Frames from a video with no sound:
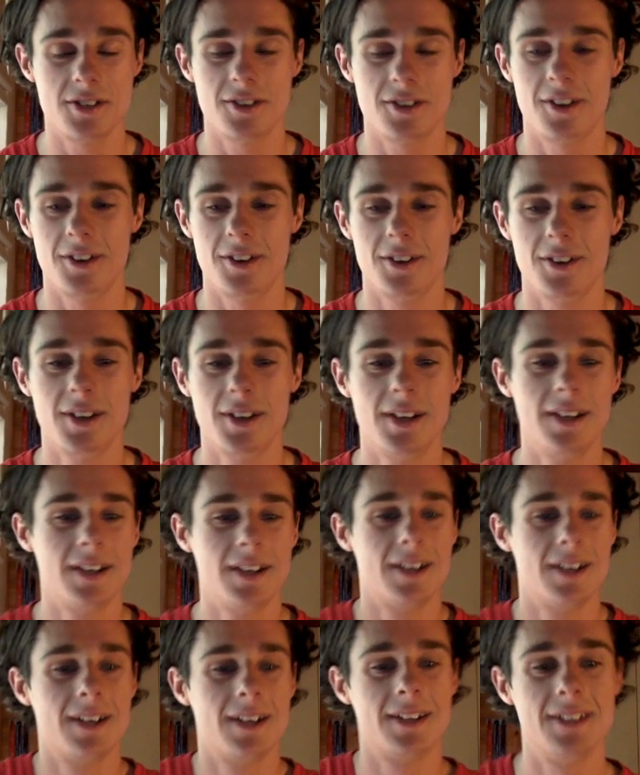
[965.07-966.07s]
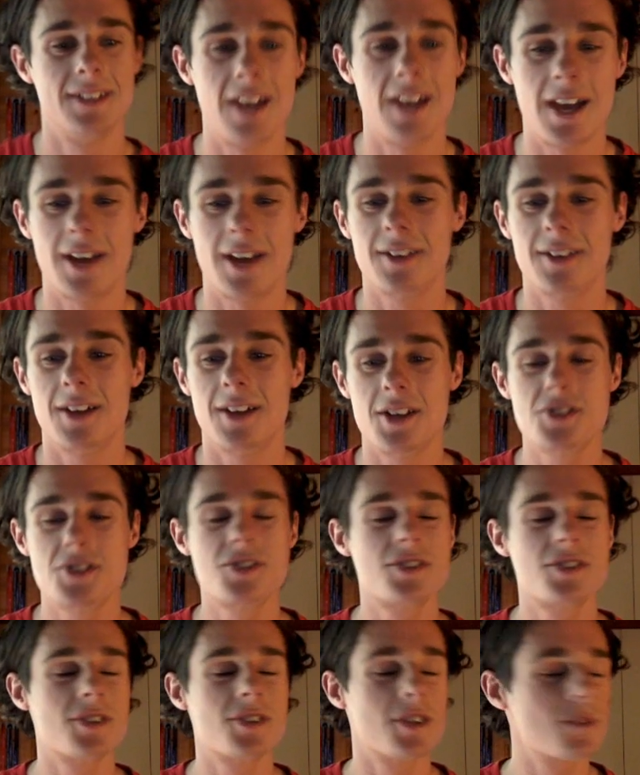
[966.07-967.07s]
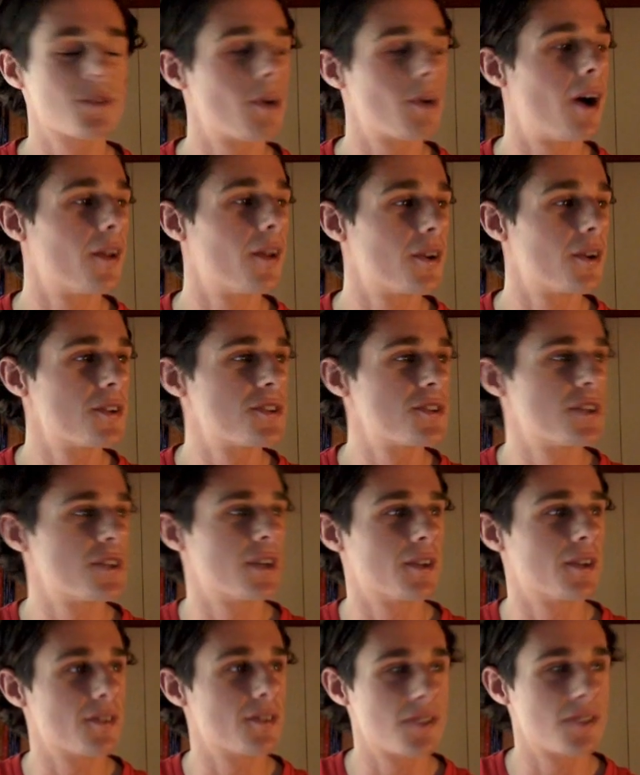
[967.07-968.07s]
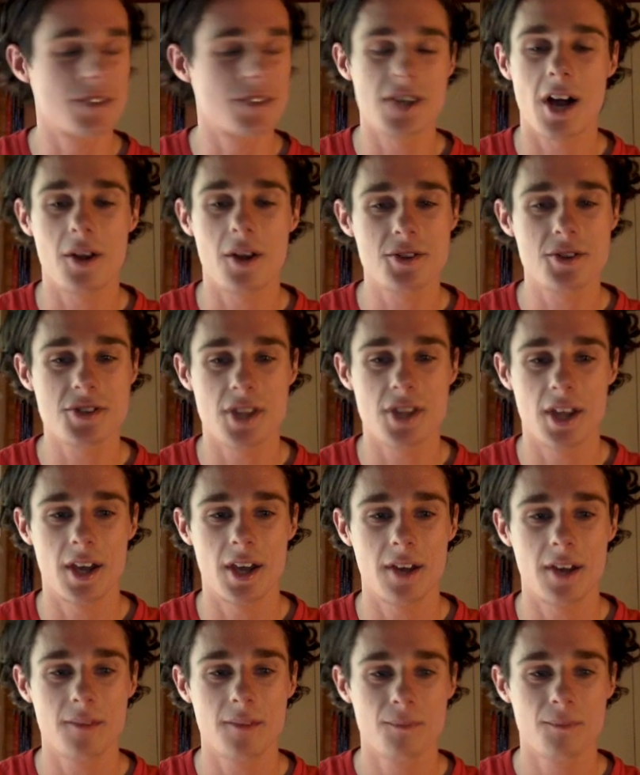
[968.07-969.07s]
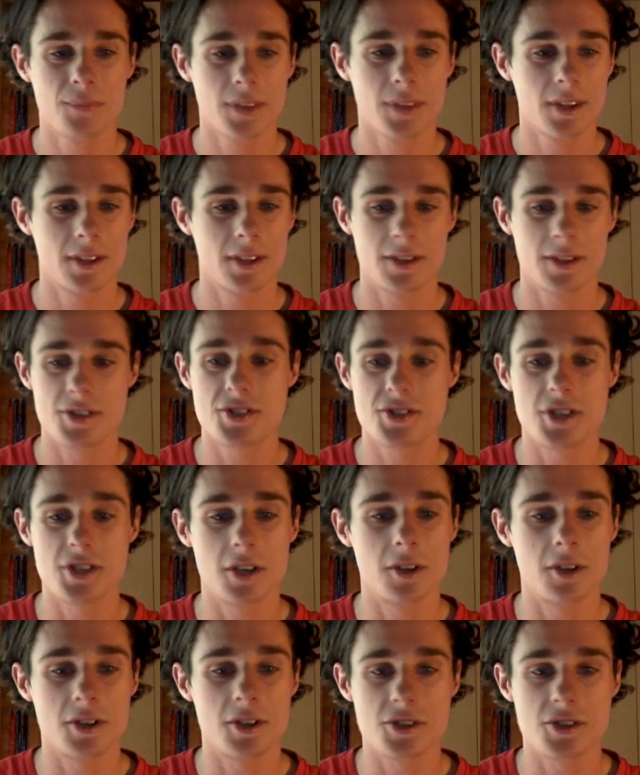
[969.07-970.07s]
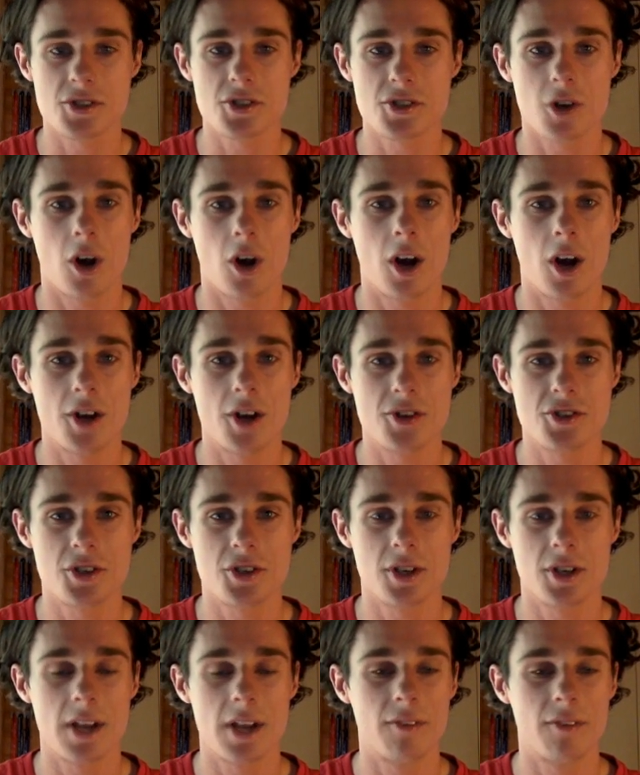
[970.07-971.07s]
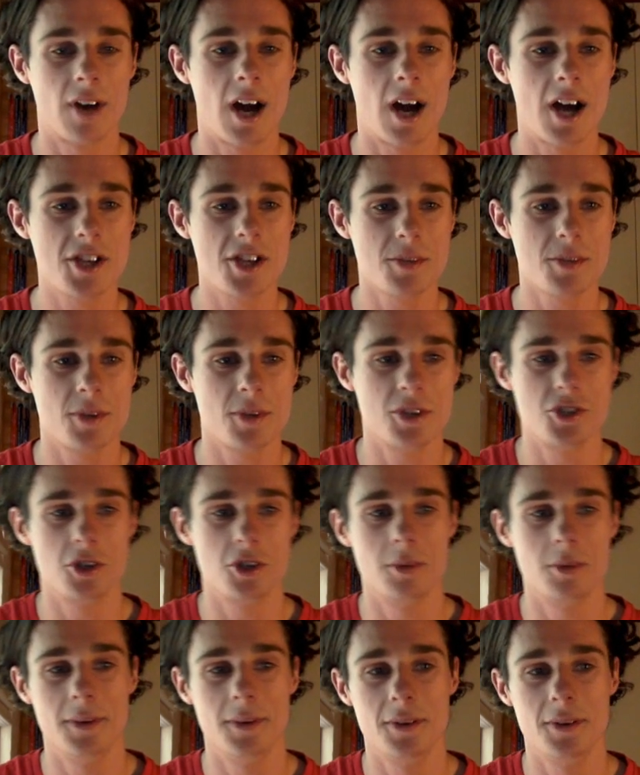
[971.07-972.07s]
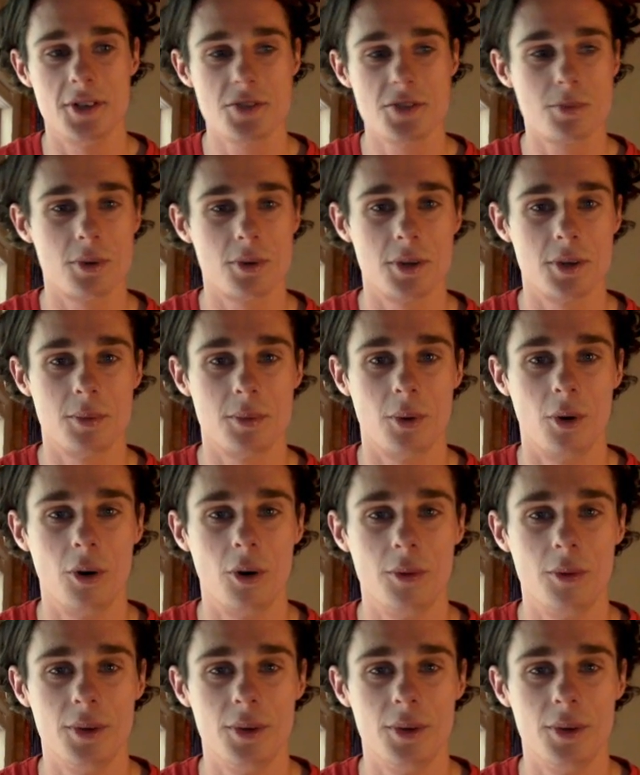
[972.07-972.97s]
So yeah, it's one of those things. The talent's there. The ceiling's as high as you could ever ask, but the durability is pretty poor.